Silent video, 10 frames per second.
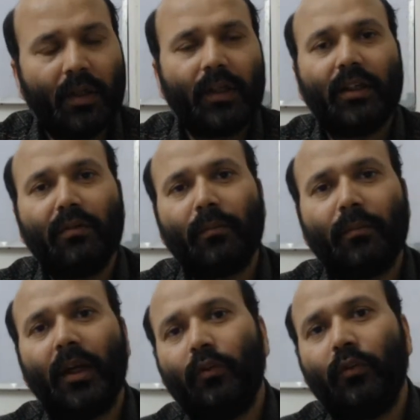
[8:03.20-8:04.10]
given
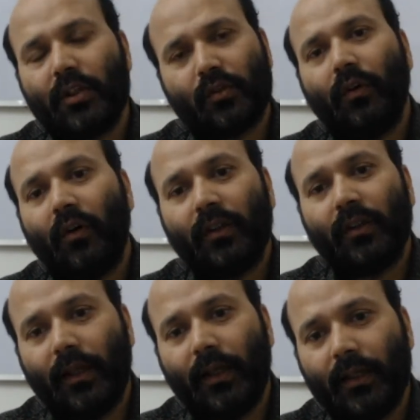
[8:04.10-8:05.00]
by UNESCO on the
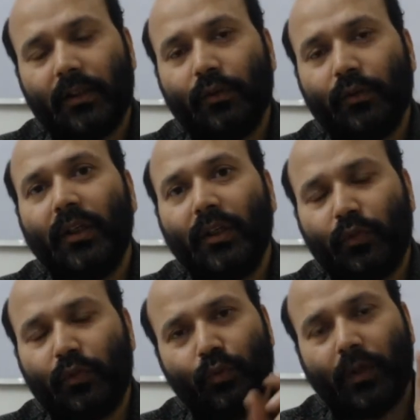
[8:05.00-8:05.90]
race, you need
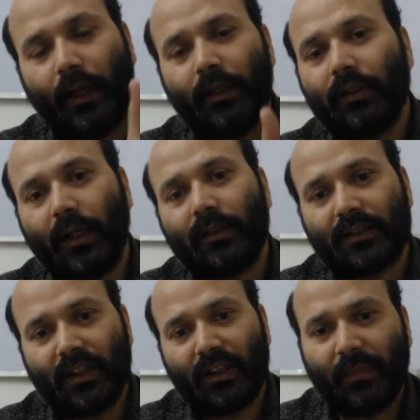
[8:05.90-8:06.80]
to write that
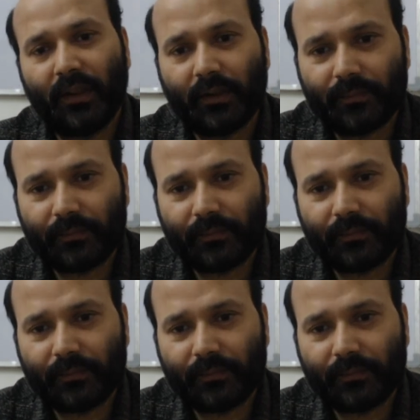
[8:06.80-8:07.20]
statement.